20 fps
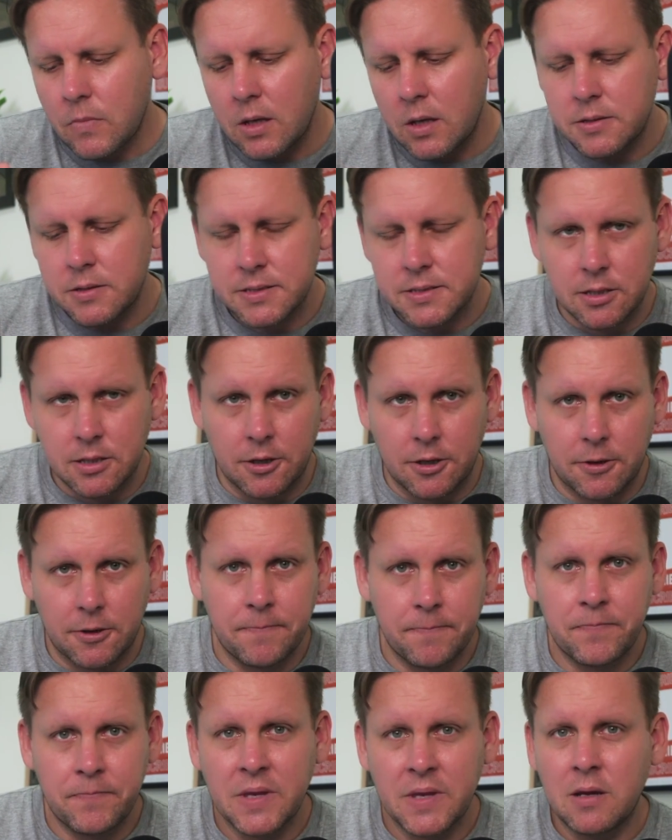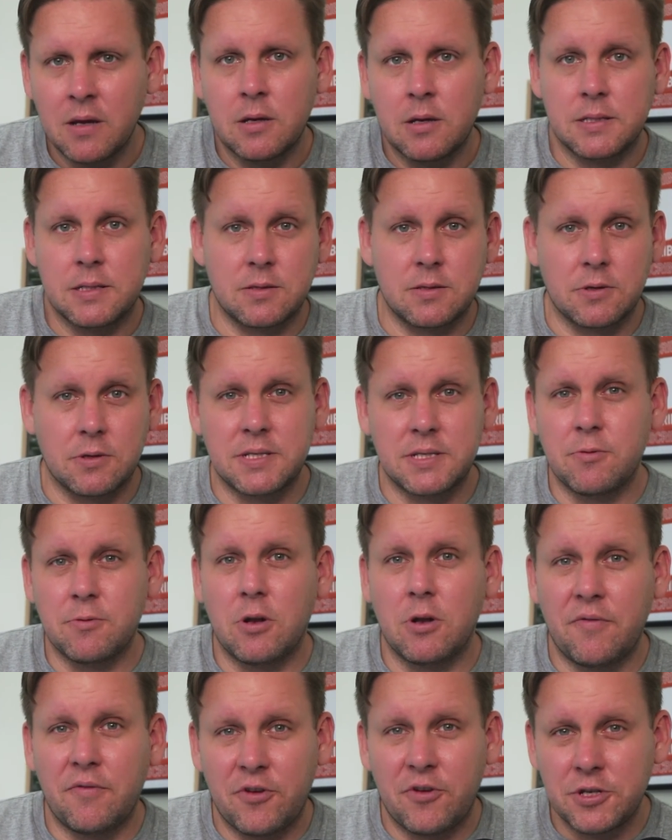So, as long as they're
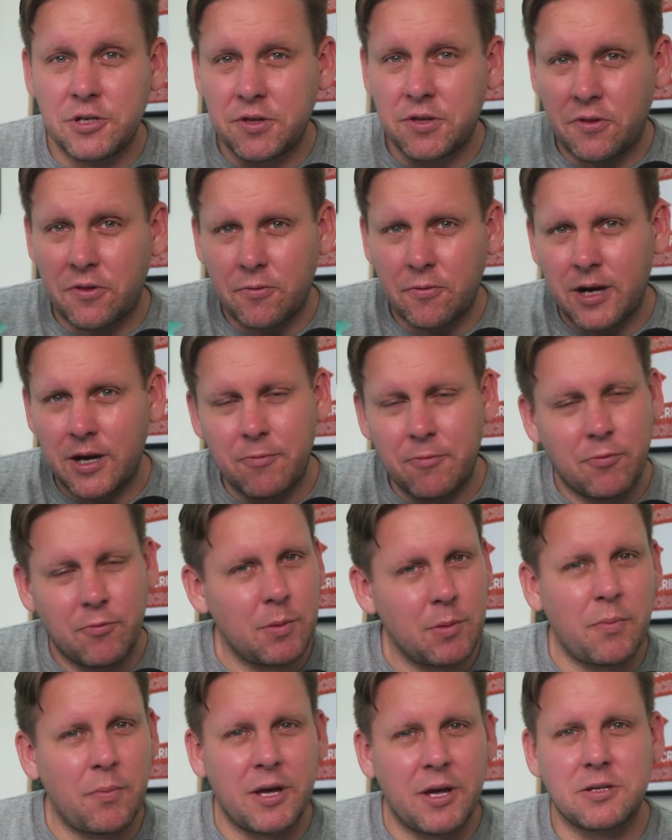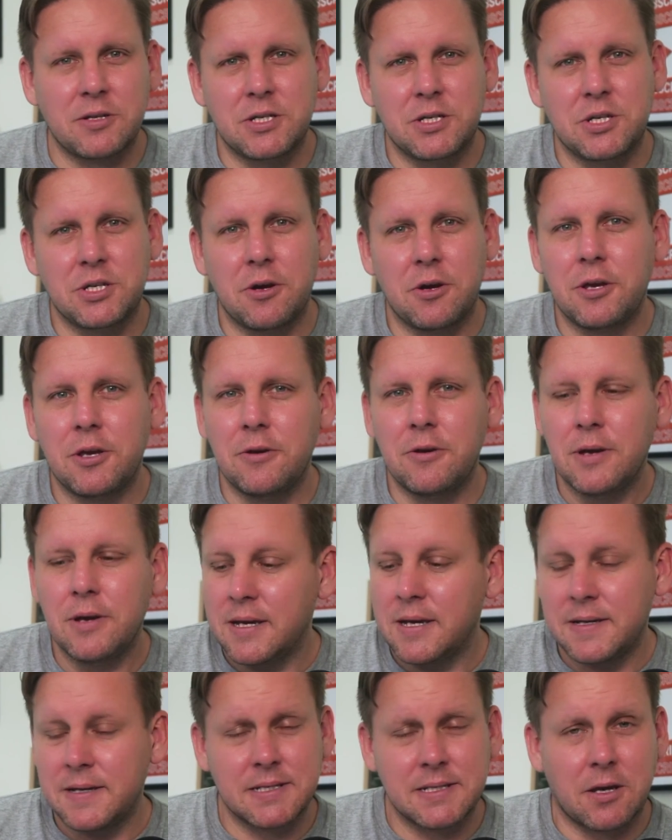all on version 3, what I'm about to show you
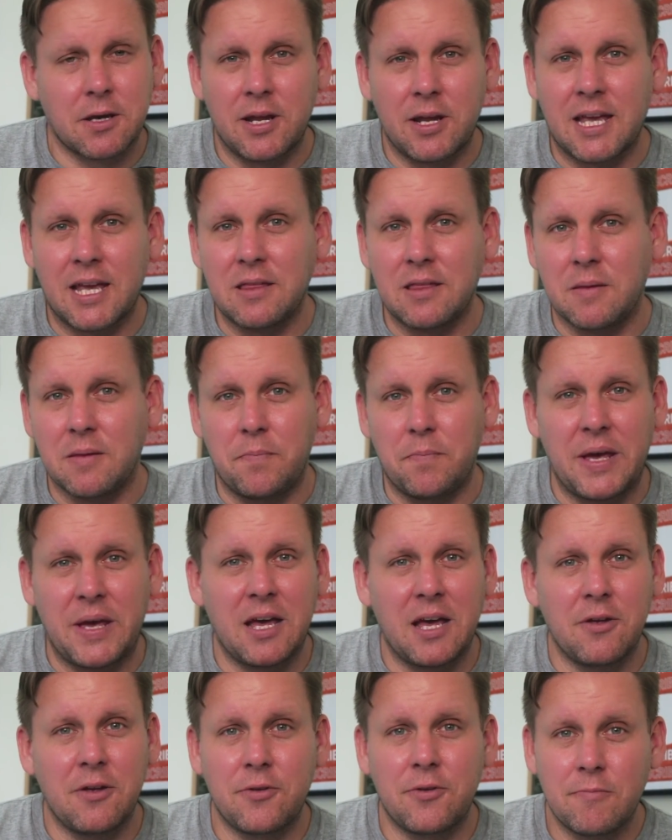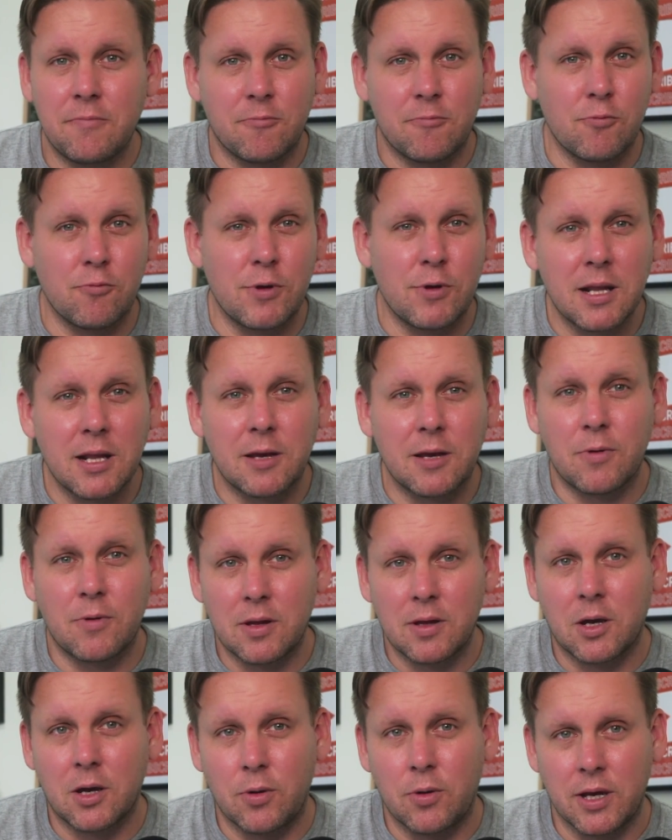is going to get them bound really,
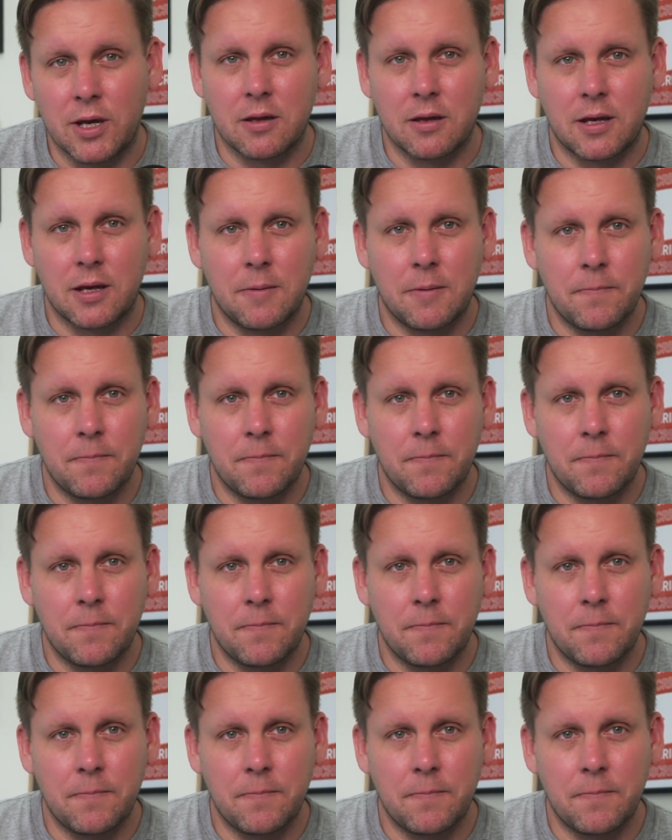really quickly.